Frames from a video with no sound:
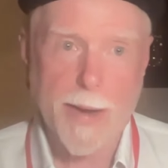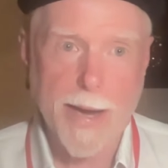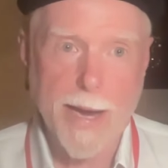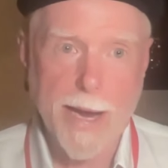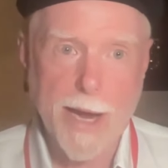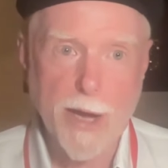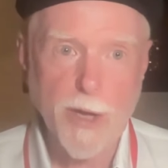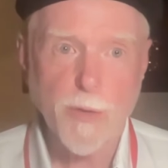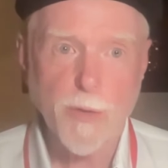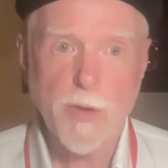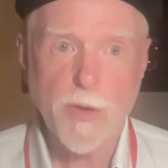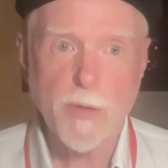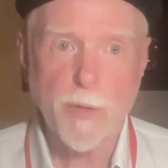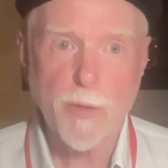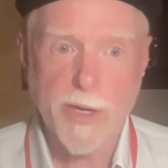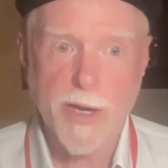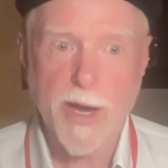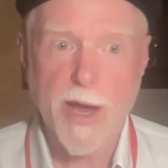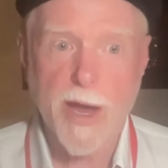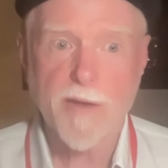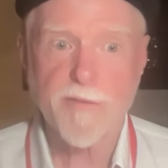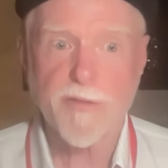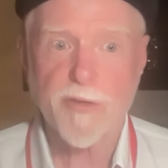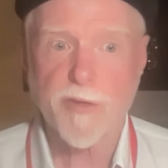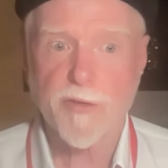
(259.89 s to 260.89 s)
How do we
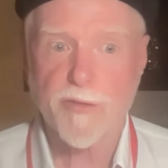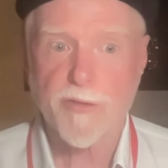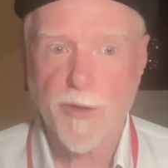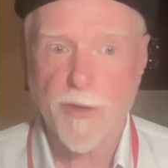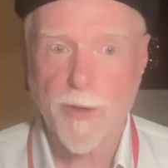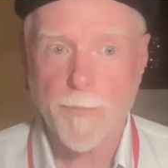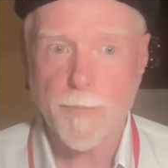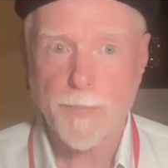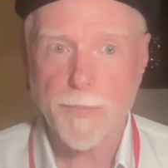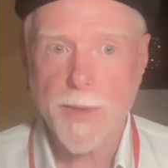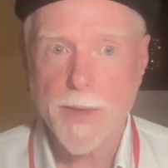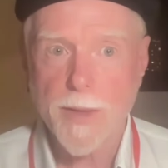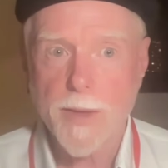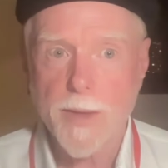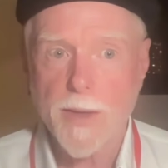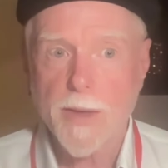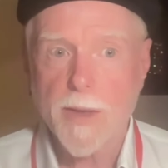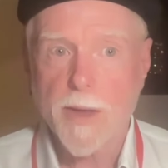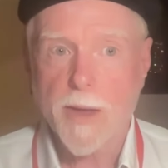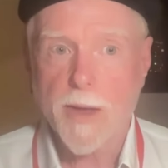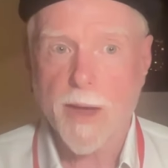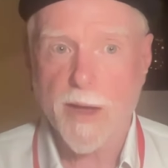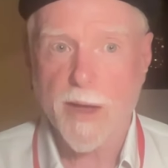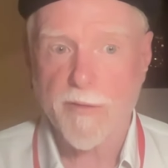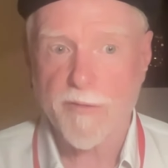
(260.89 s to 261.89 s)
recover from
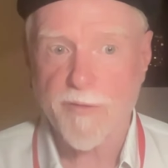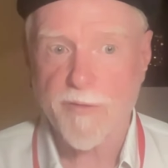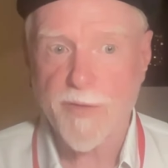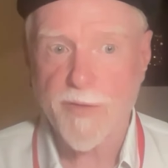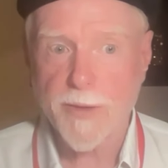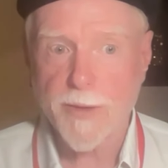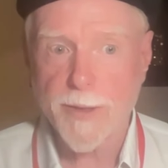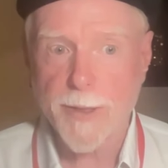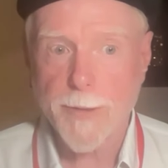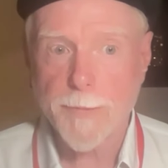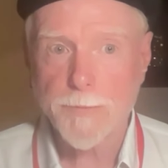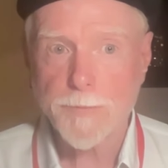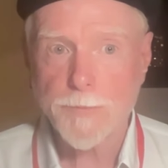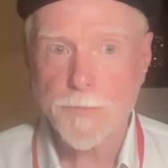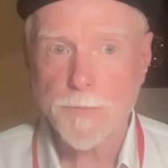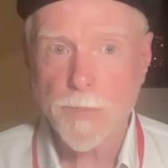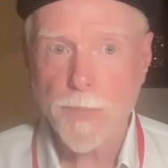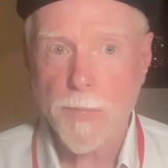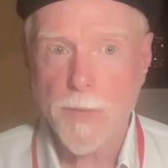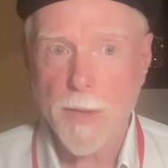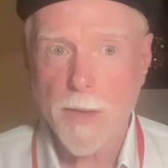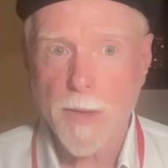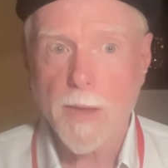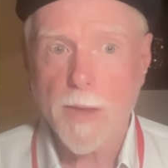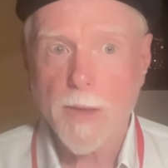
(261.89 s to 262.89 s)
a feeling,
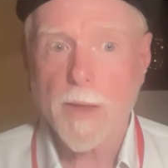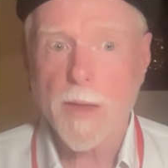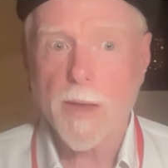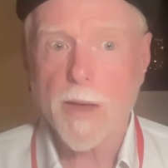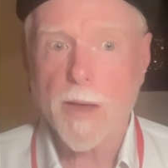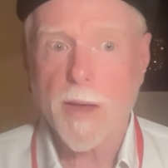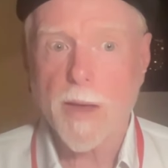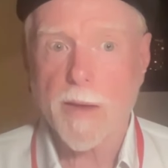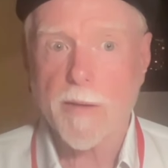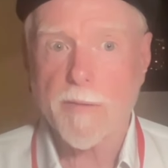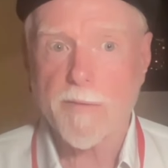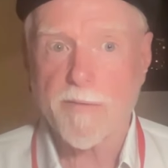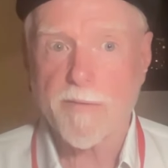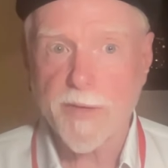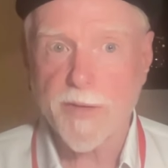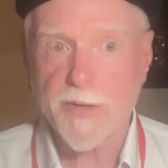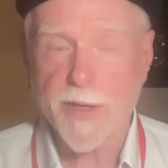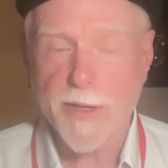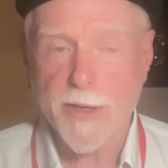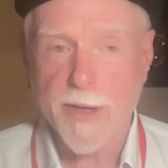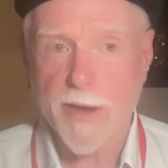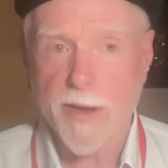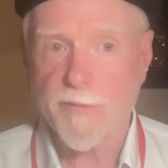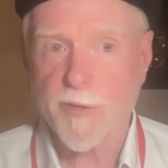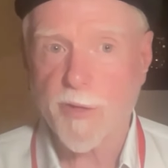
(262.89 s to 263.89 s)

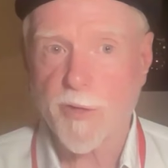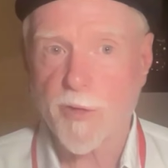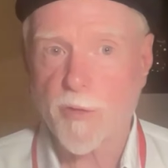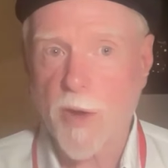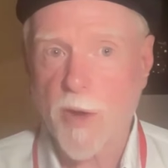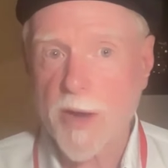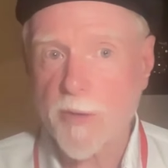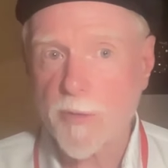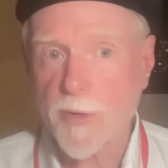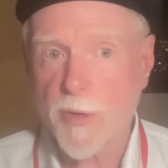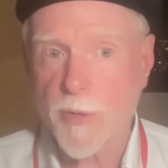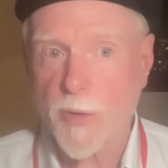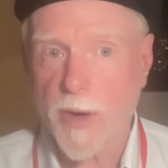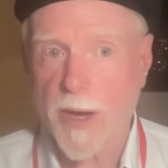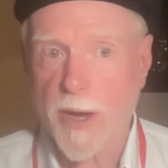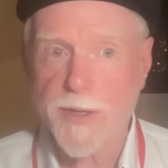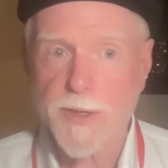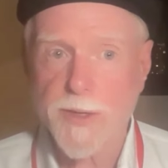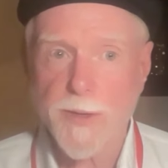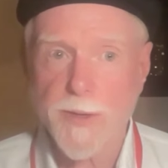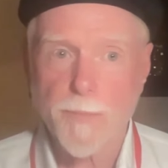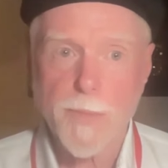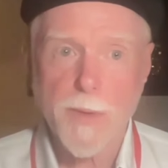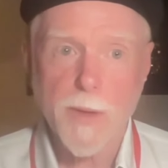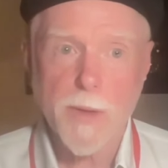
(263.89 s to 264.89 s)
of great
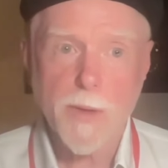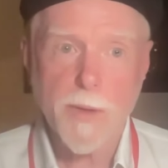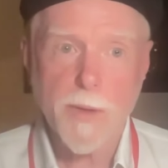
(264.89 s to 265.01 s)
regret,